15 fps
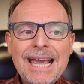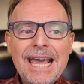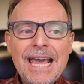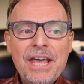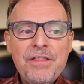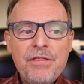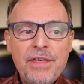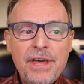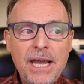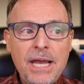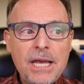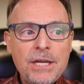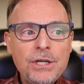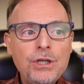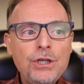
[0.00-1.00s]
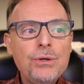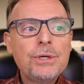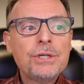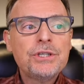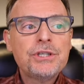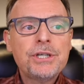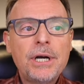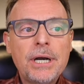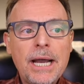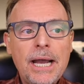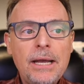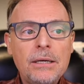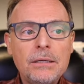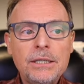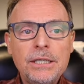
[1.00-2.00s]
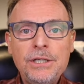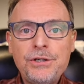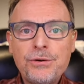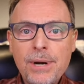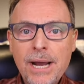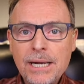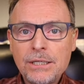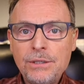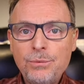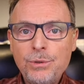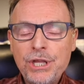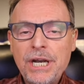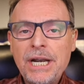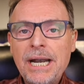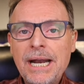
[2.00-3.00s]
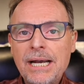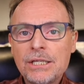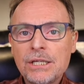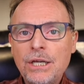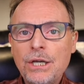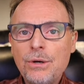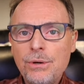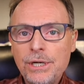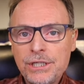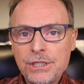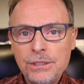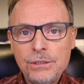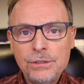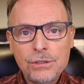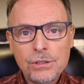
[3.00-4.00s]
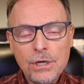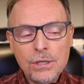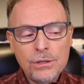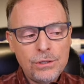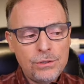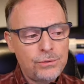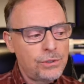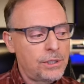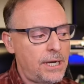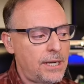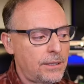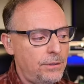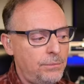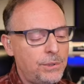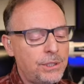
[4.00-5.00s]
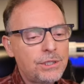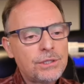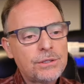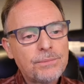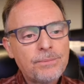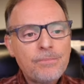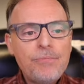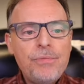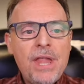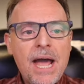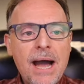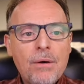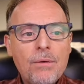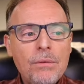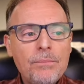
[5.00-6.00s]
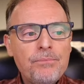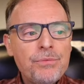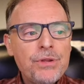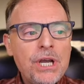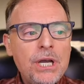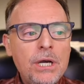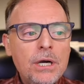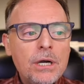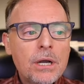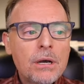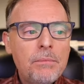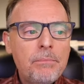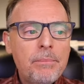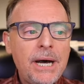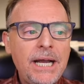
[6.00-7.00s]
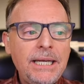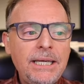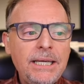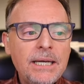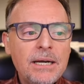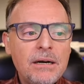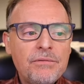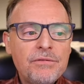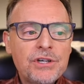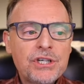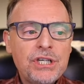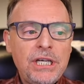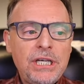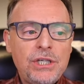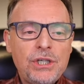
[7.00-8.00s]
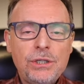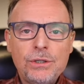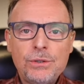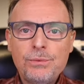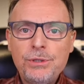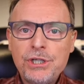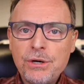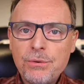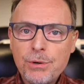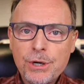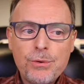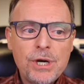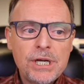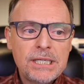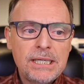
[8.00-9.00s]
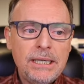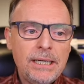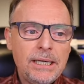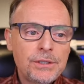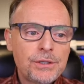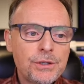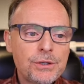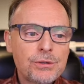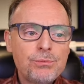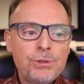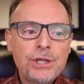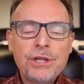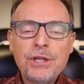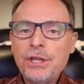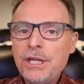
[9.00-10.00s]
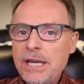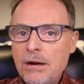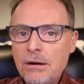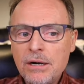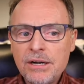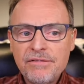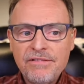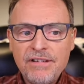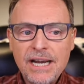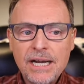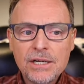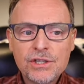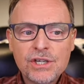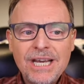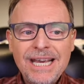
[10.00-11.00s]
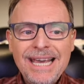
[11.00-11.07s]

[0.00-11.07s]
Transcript: and then you can start interacting with it and asking questions on those documents. Now, combining conversations, which are requests and answers, with the artifacts